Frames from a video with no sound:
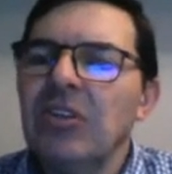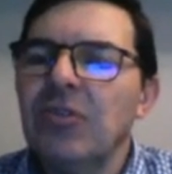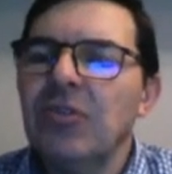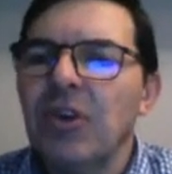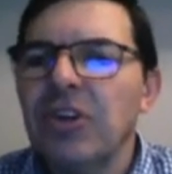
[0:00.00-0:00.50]

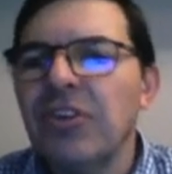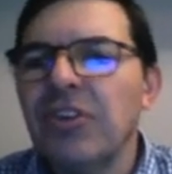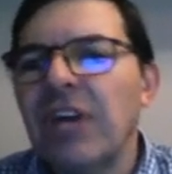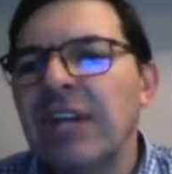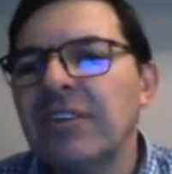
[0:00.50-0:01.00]
You've got to
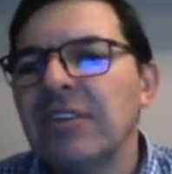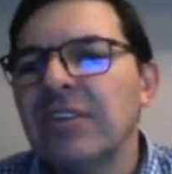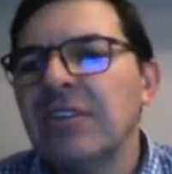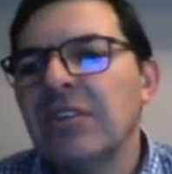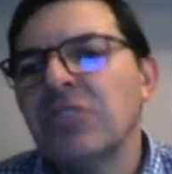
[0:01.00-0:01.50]
create
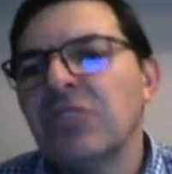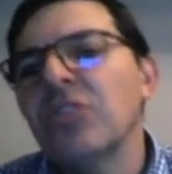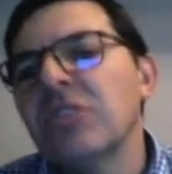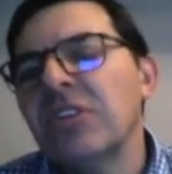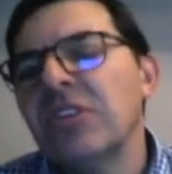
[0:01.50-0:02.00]
it's
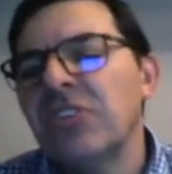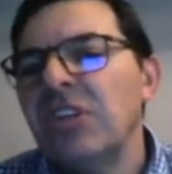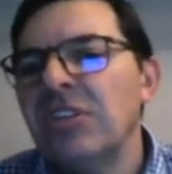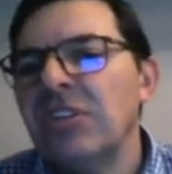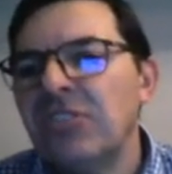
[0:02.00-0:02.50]
not
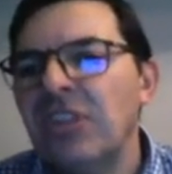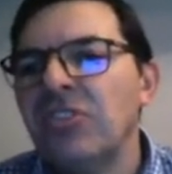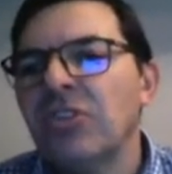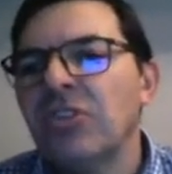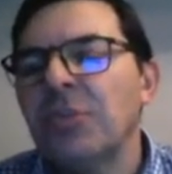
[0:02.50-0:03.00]

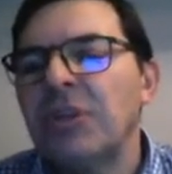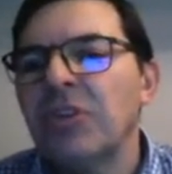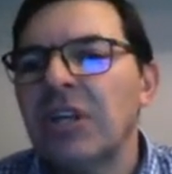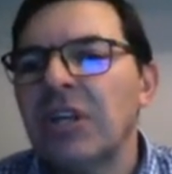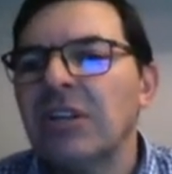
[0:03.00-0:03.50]
essential, but
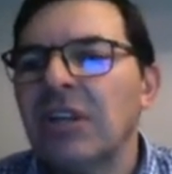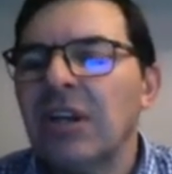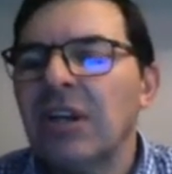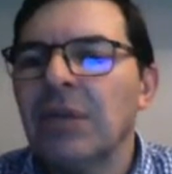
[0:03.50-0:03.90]
you can